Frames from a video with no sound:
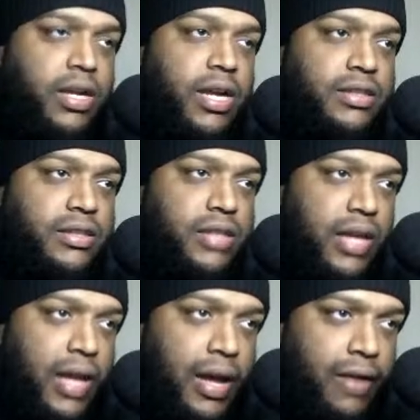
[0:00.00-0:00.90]
It's
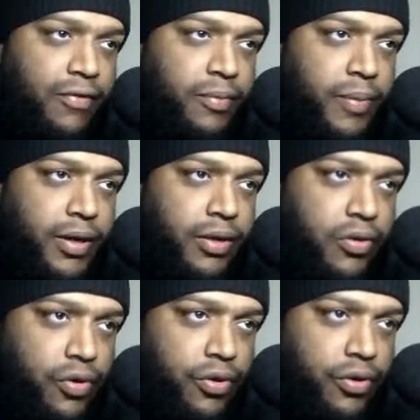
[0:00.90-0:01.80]
the
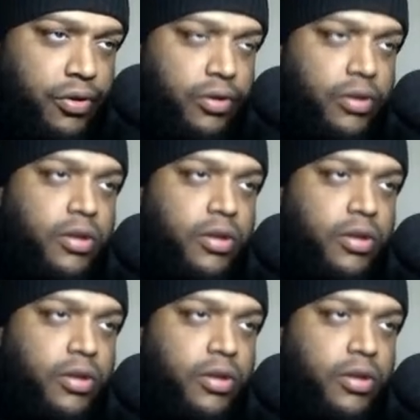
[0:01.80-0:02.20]
alphabetic order,